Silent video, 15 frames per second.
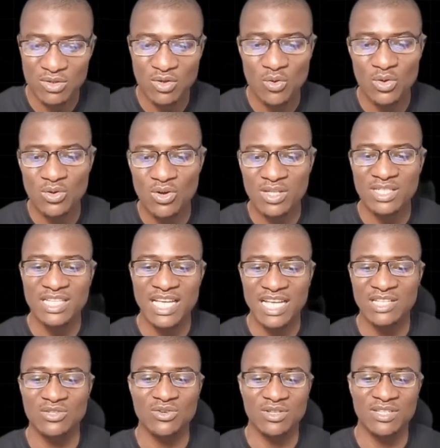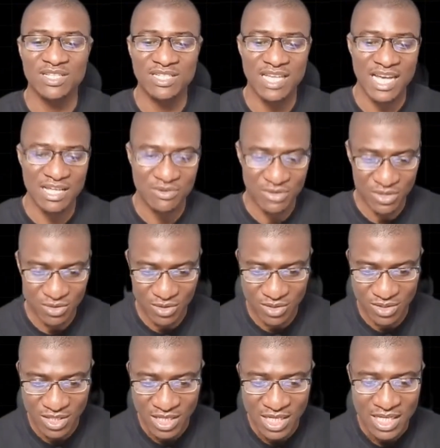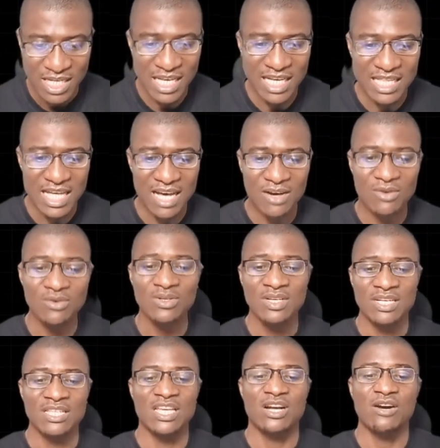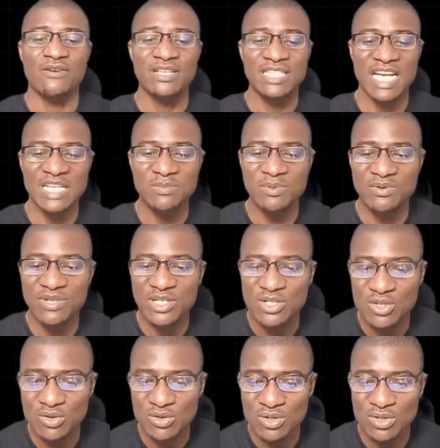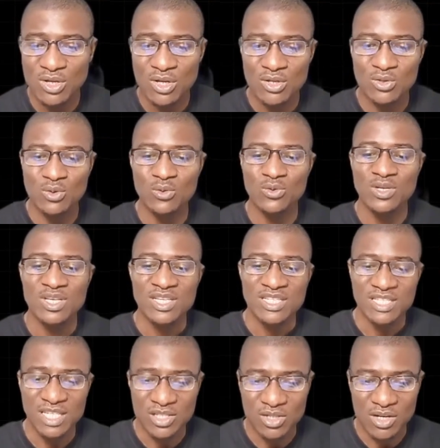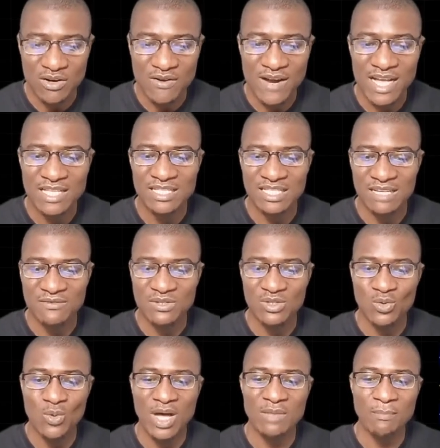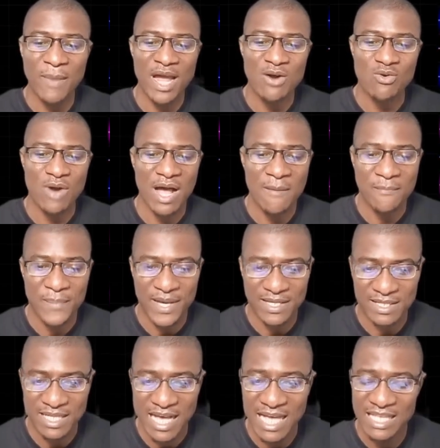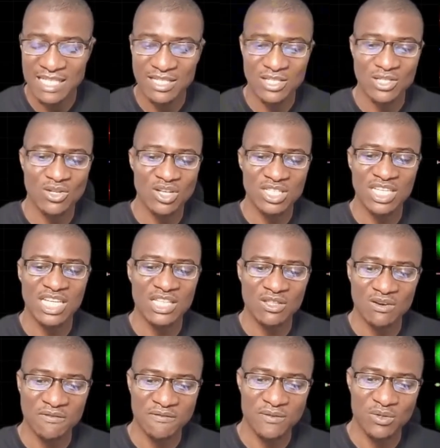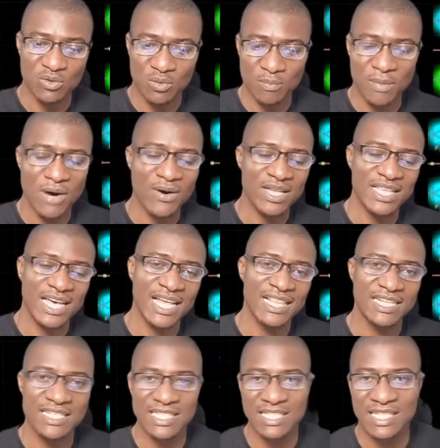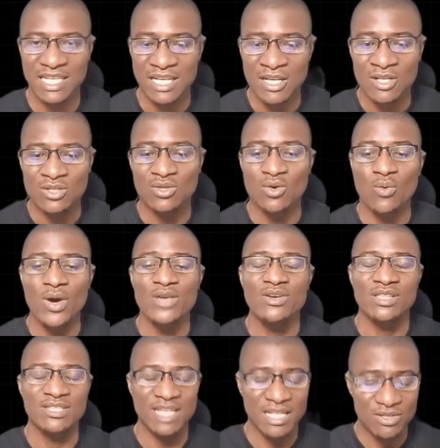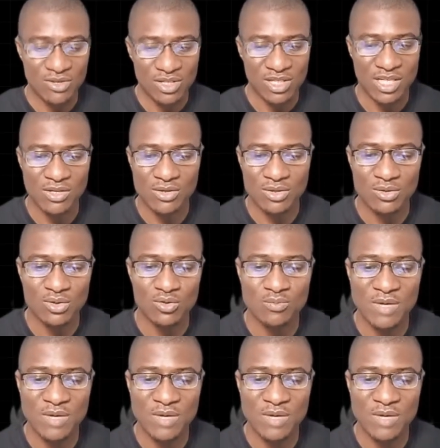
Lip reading: you will not get your desired result. Here now, the current has been reduced to 671 microamperes, and it is not enough to power the LED. So when you're designing your circuit, you